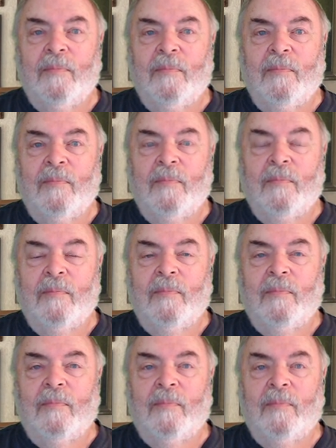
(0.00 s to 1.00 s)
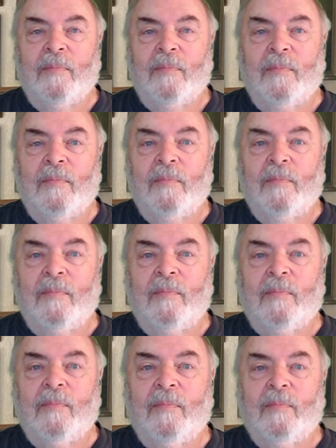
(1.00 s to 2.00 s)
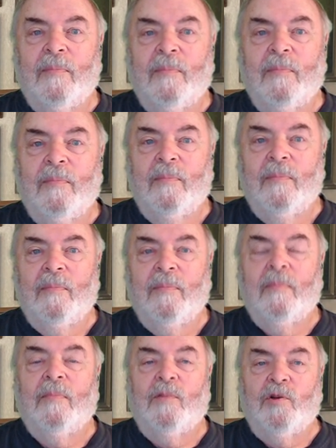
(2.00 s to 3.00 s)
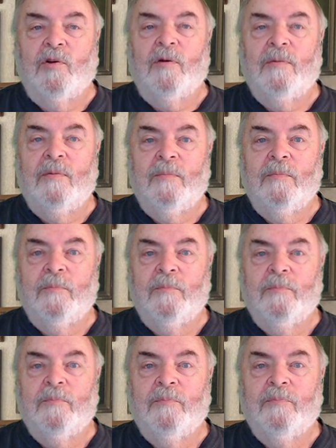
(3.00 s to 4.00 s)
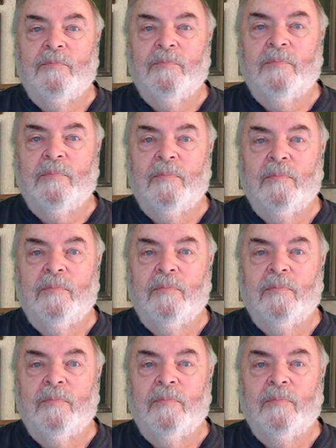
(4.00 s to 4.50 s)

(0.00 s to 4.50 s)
[no speech]